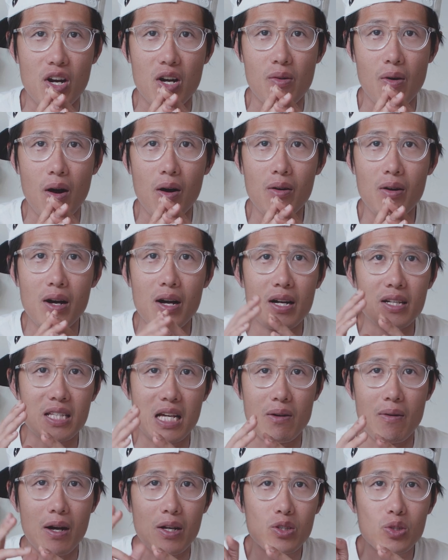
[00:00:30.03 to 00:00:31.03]
general,
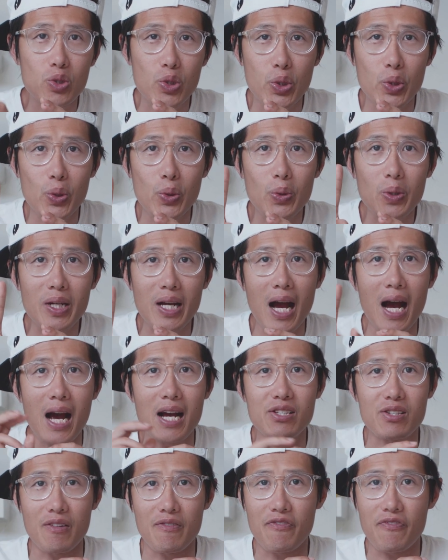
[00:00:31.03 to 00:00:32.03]
there are two
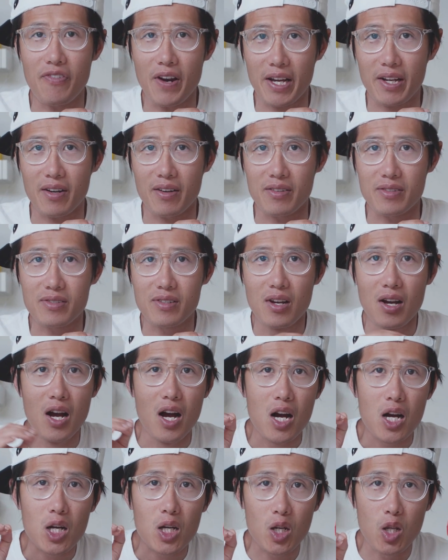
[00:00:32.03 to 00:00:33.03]
kinds of flickers,
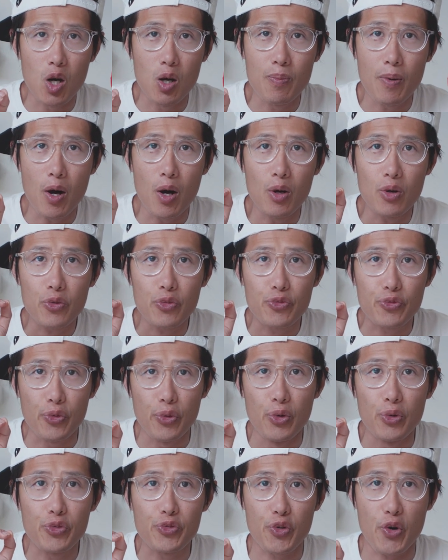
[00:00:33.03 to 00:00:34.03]
global
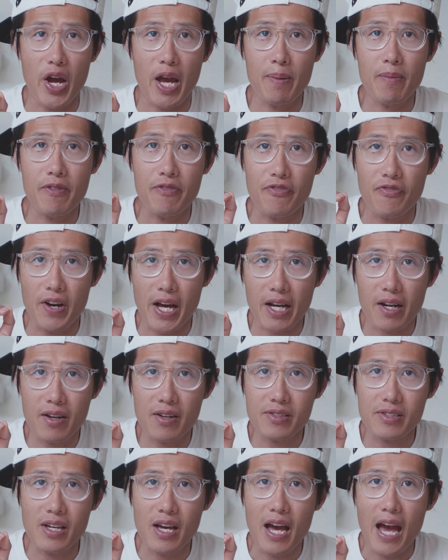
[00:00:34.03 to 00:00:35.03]
full frame
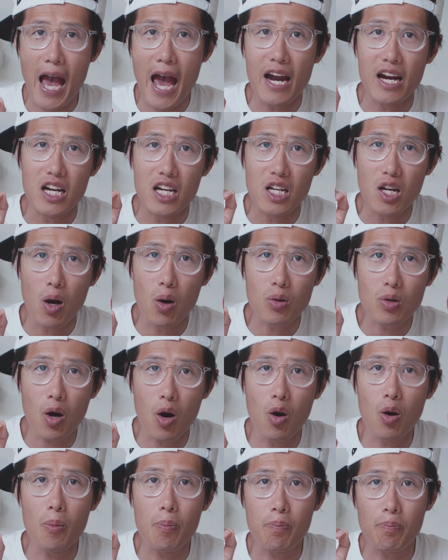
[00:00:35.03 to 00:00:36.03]
flickers, and
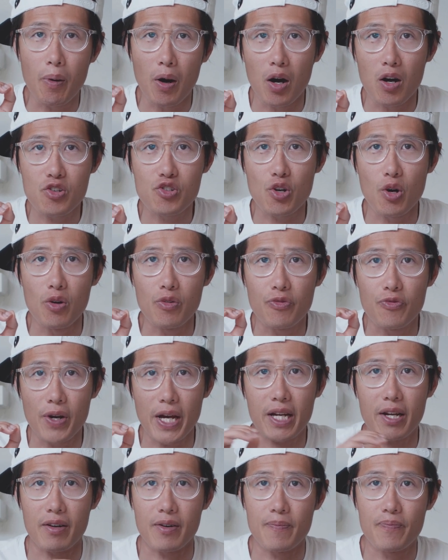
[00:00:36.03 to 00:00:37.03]
local partial
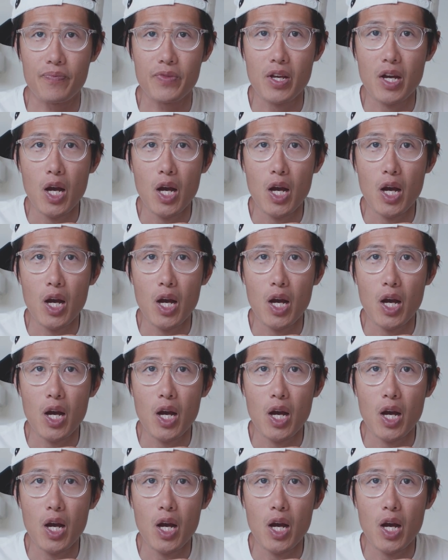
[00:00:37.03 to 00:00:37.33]
flicker.